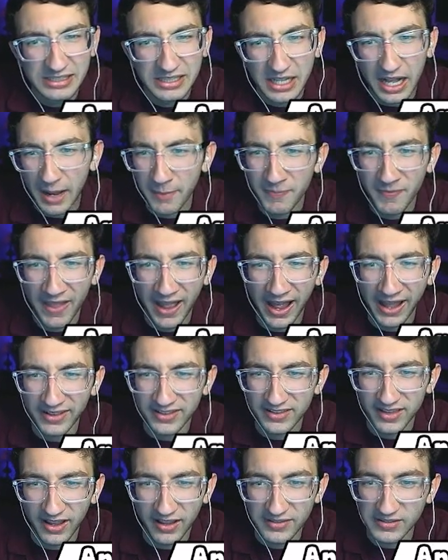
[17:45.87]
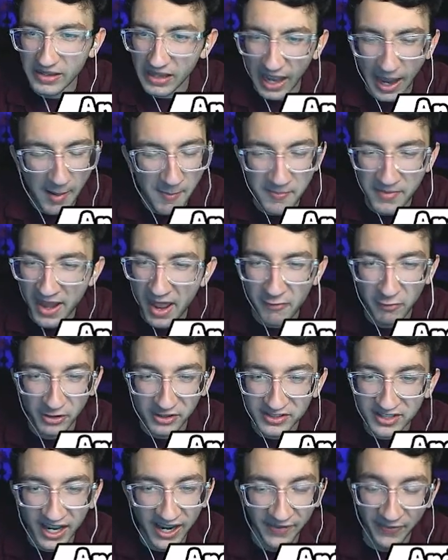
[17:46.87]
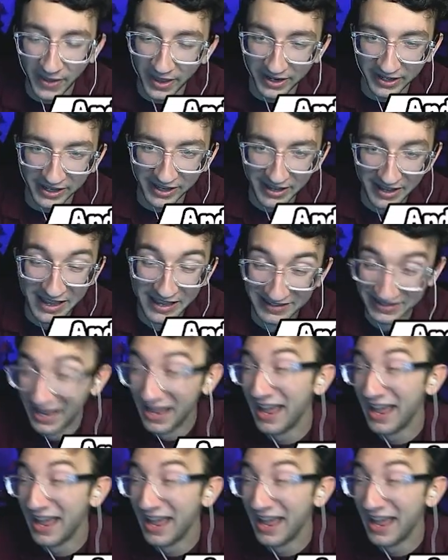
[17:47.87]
I'm never saying that again.